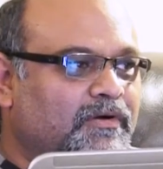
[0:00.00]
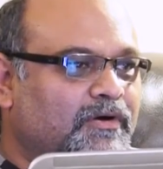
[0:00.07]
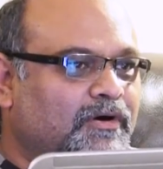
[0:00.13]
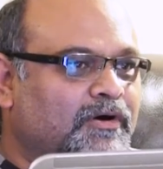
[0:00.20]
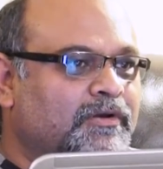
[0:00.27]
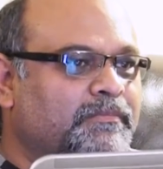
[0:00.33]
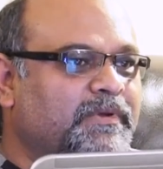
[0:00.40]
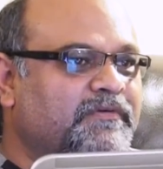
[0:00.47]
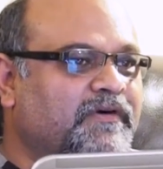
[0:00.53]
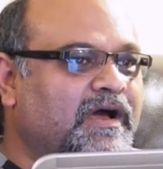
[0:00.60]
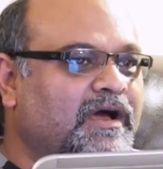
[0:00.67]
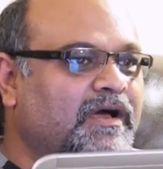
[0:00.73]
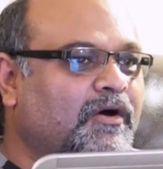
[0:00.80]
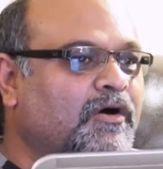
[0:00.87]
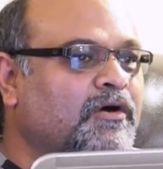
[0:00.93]
on
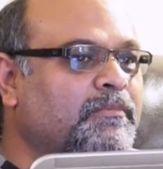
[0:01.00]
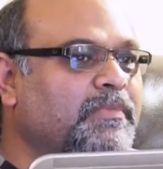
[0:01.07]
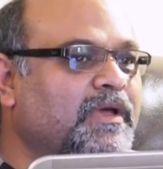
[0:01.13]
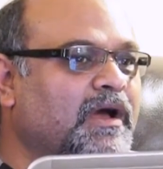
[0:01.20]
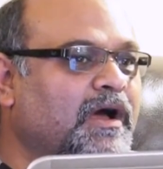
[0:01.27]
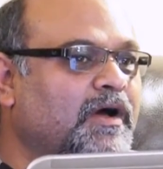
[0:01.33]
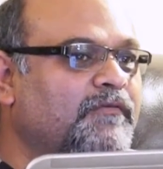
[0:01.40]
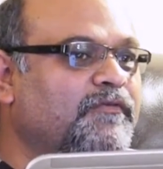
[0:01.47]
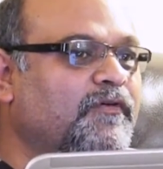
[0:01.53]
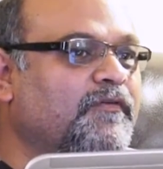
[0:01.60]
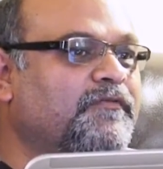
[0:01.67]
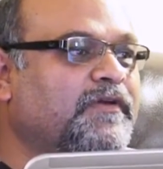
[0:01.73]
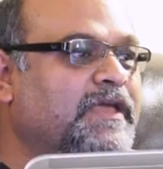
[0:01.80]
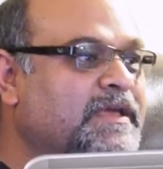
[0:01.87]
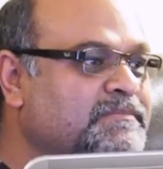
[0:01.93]
behalf
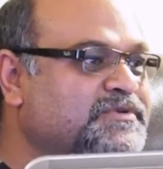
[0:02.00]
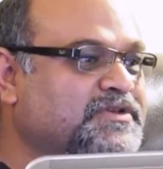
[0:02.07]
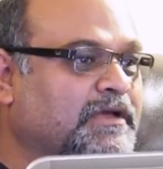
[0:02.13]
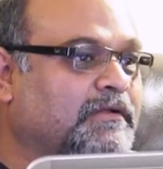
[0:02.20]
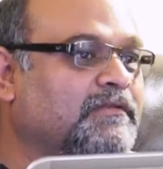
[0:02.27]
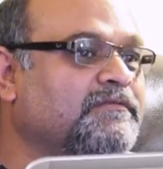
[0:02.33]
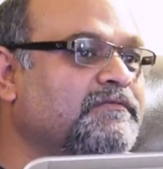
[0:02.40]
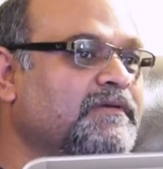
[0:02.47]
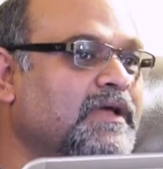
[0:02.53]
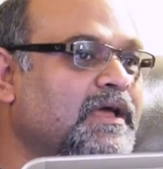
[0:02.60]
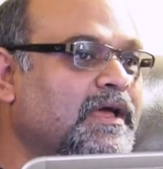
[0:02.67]
of himself